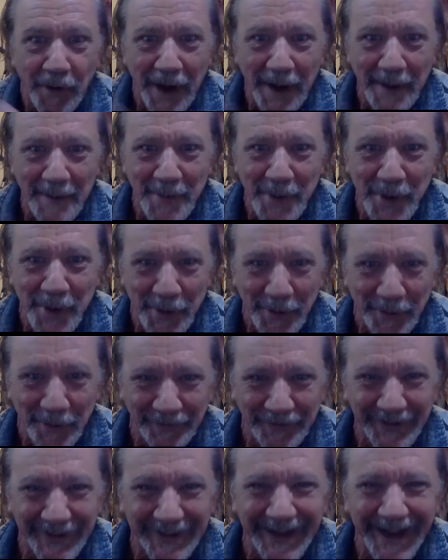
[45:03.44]
I move,
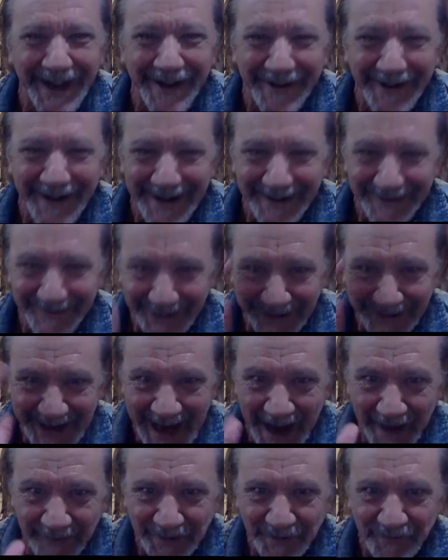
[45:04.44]
I really
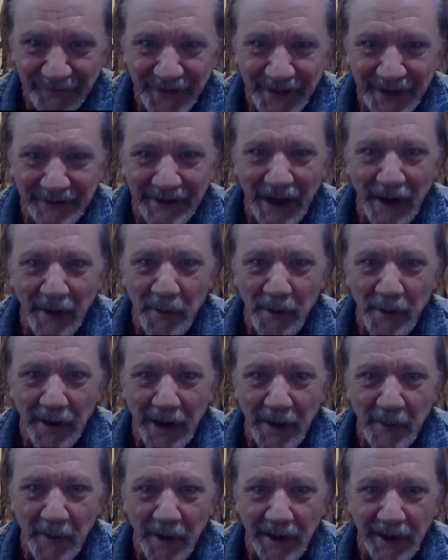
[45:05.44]
have to figure out where I
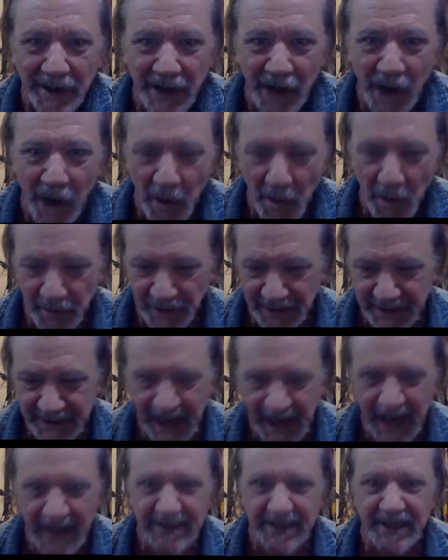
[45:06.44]
want to go and the
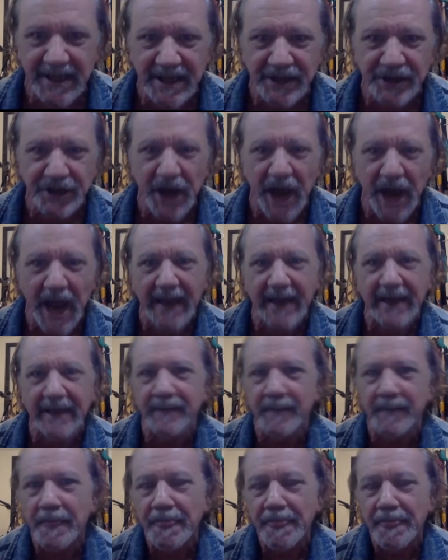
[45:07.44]
size of the
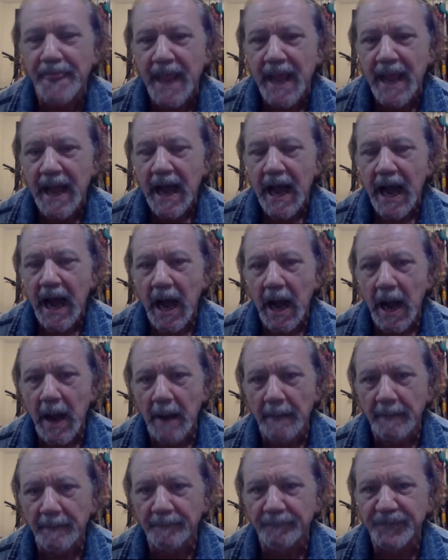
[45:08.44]
jacket.
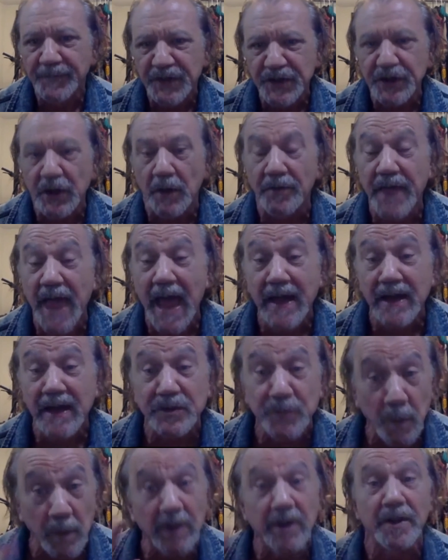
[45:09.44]
So that
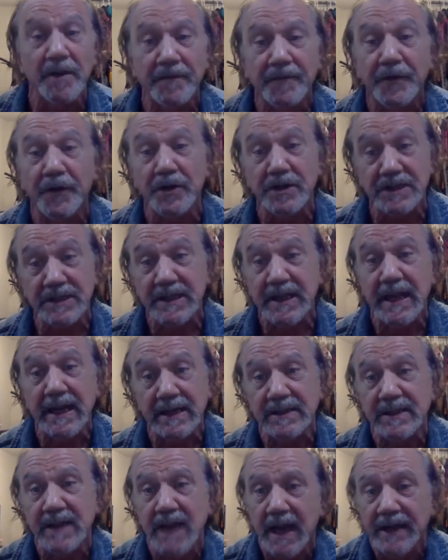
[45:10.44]
is one of the first
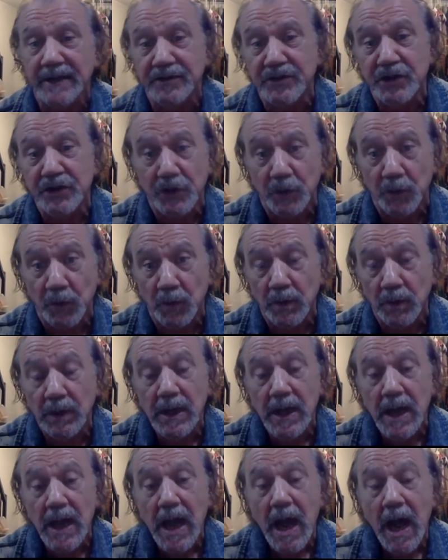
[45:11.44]
things I do.
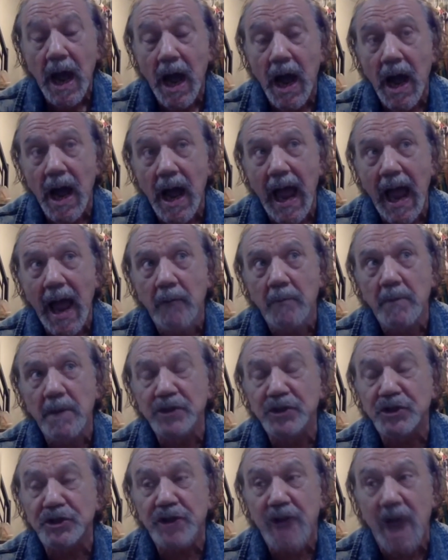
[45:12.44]
How
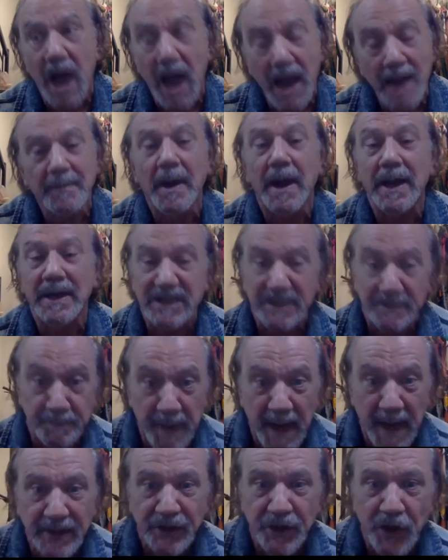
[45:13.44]
much time I
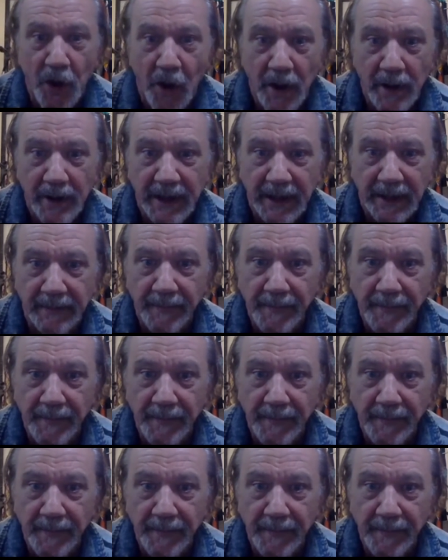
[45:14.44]
spent on it.